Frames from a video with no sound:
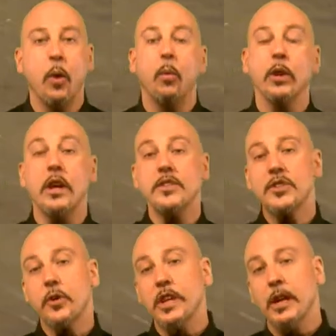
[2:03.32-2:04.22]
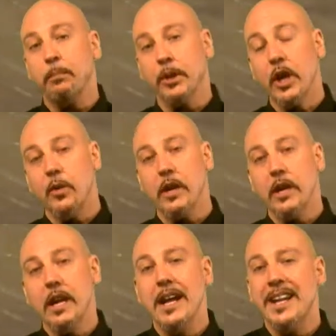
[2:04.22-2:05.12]
We'll also need a blower
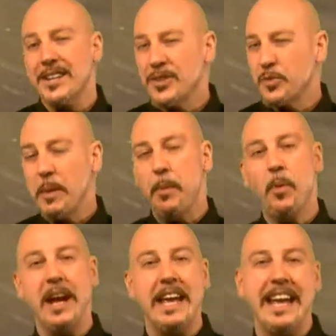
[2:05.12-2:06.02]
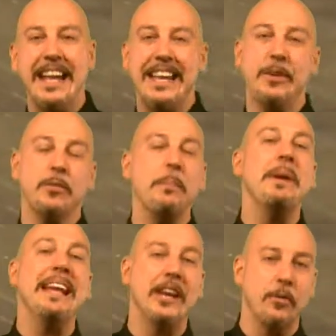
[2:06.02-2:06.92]
to blow away any
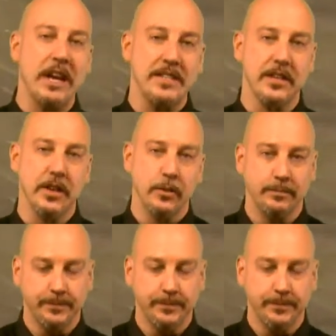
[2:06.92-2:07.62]
remaining residue.